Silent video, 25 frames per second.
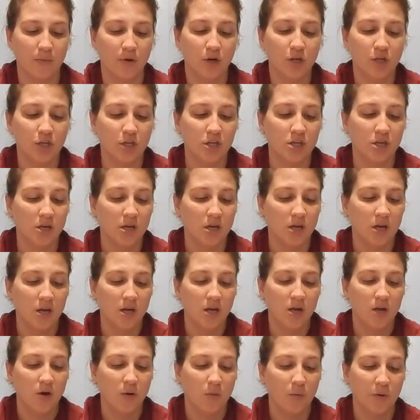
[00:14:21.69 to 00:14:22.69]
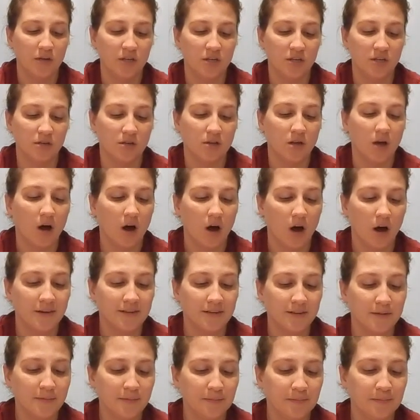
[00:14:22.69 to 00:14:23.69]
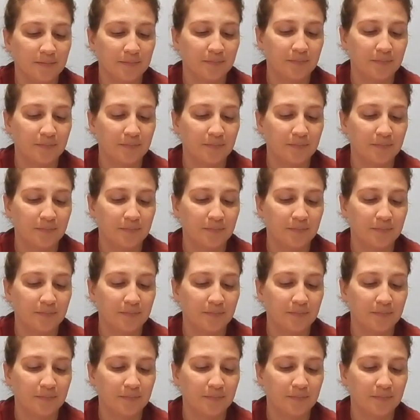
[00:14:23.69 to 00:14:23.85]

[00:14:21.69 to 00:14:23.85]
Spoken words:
pushed, which is awesome